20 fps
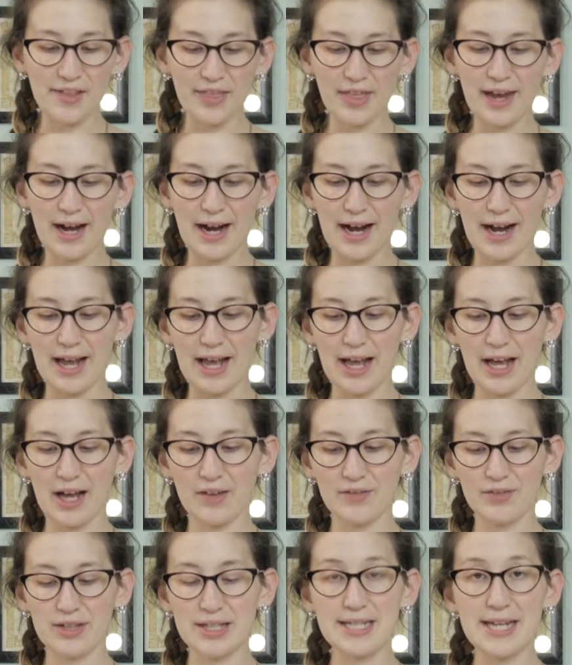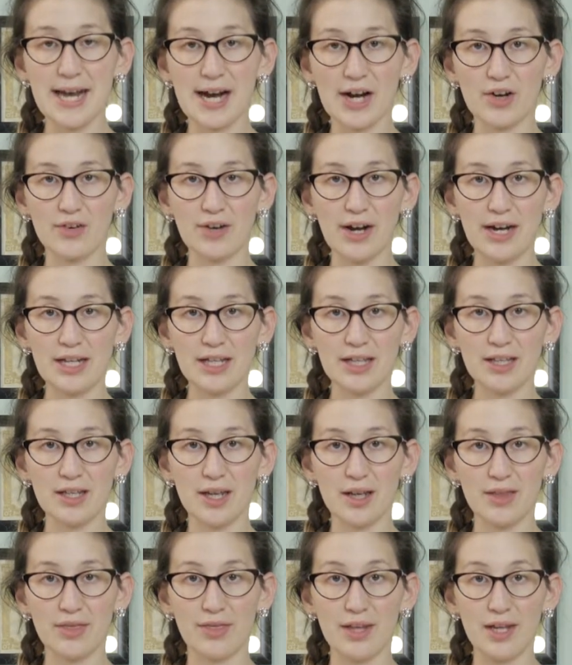that I have decorated
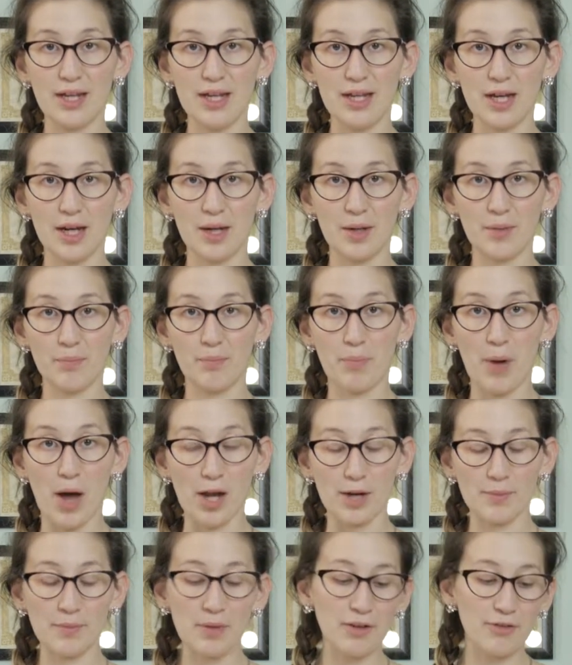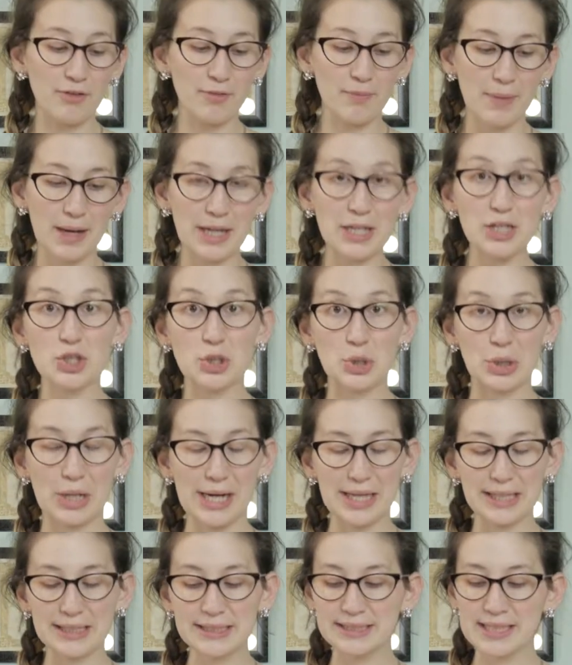the bottom of my
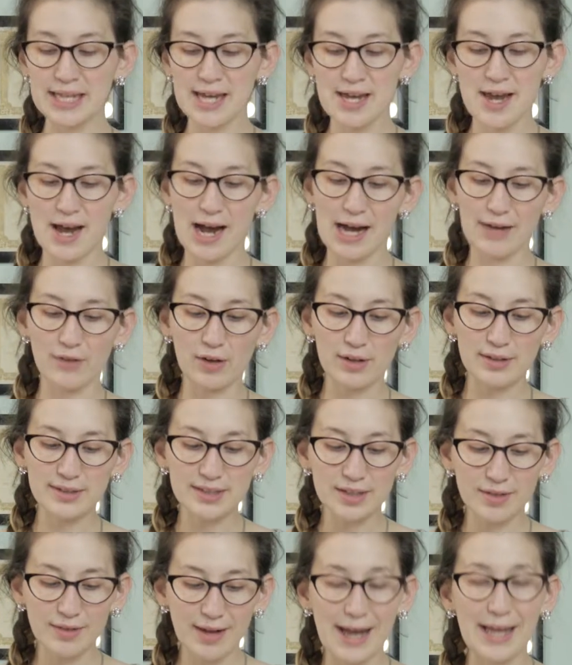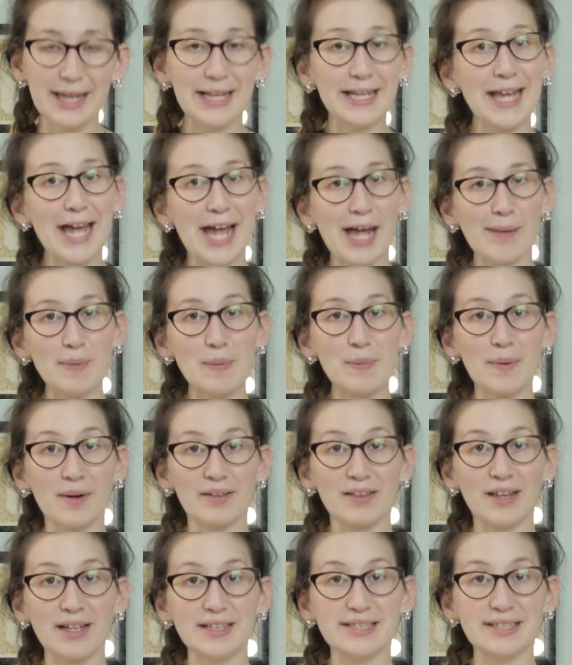dress, I've also added Happy
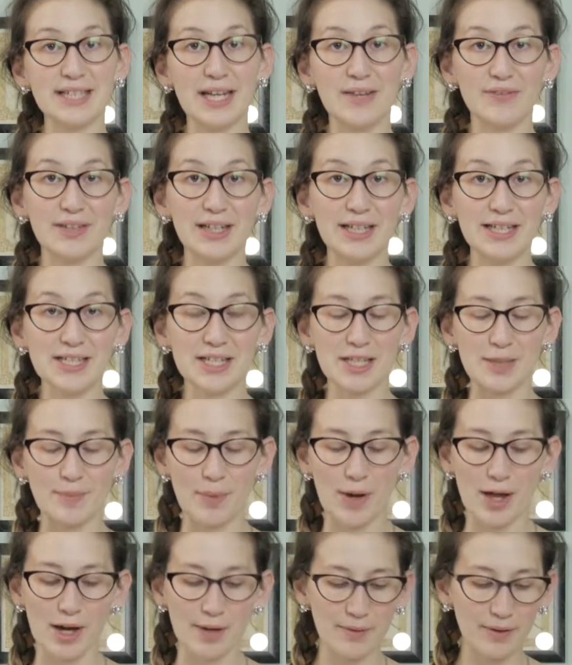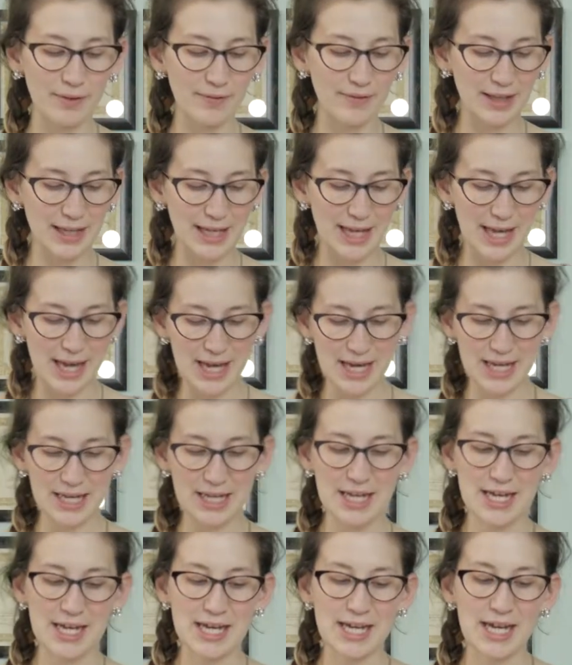Birthday Stephanie to the bottom of the cake,
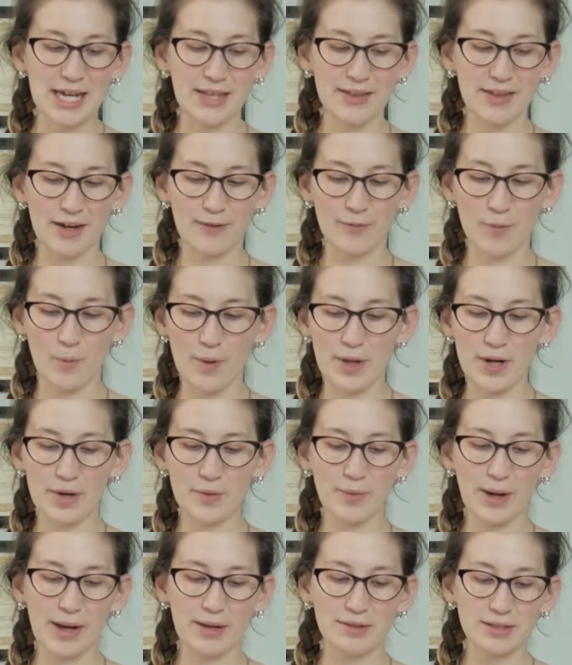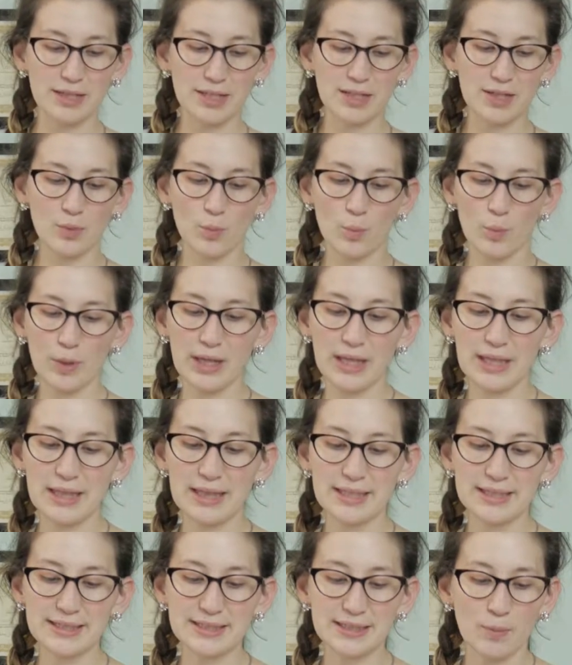and then I've went around it with
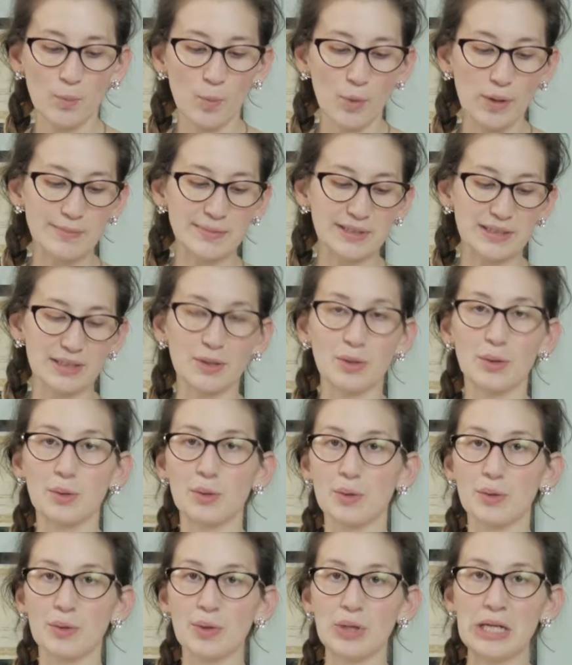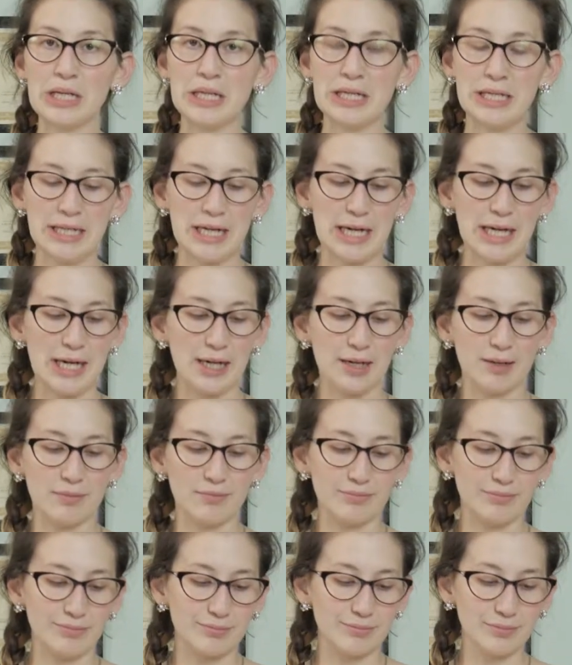some whimsical
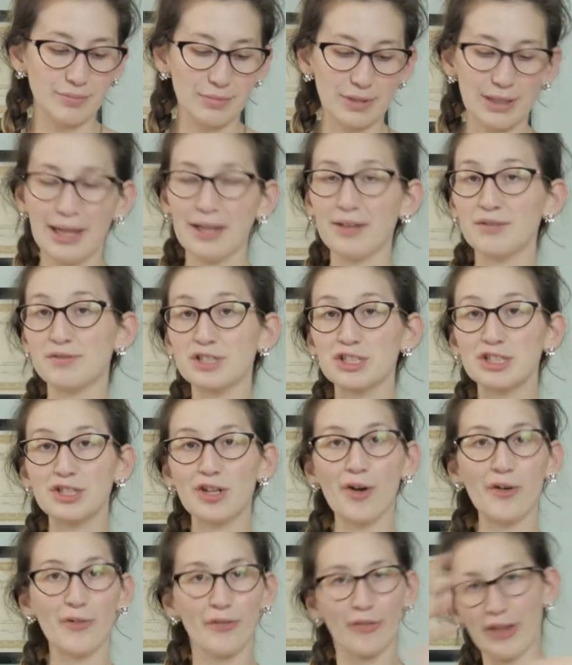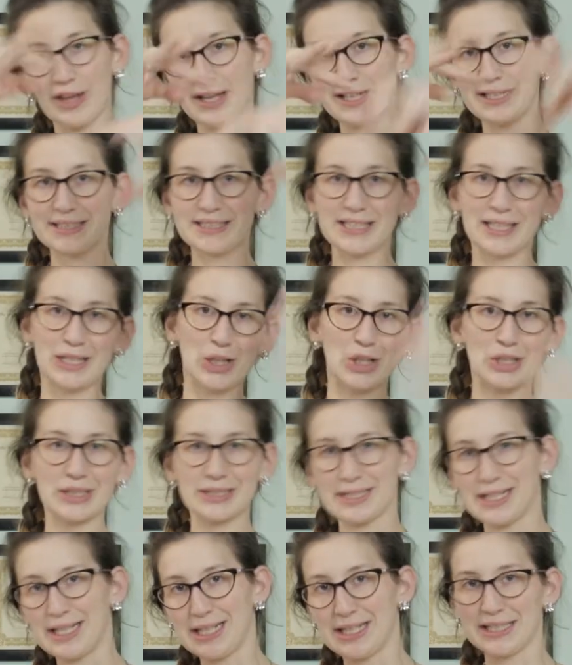kind of snowflakes, and
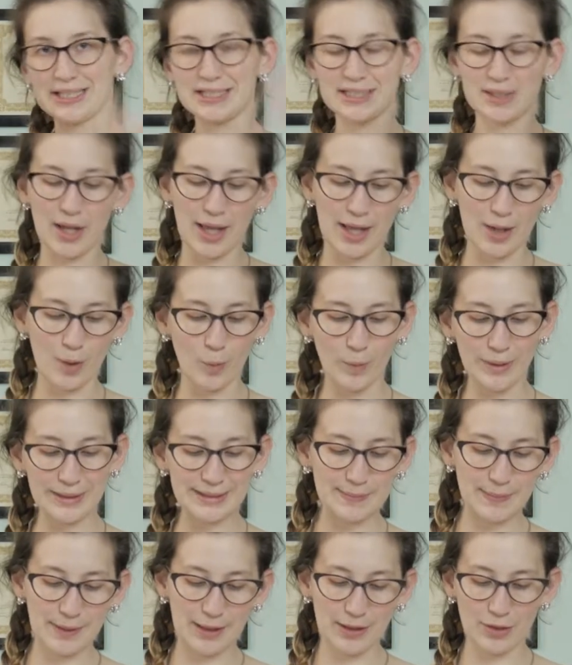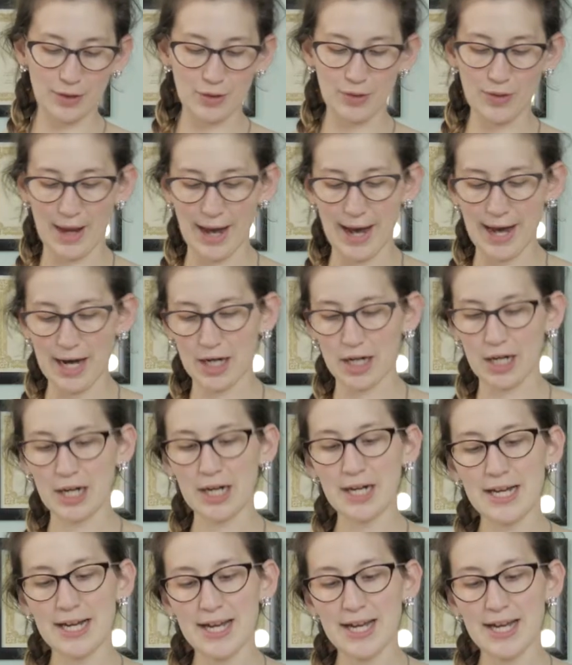looks like it's kind of wisping through the air.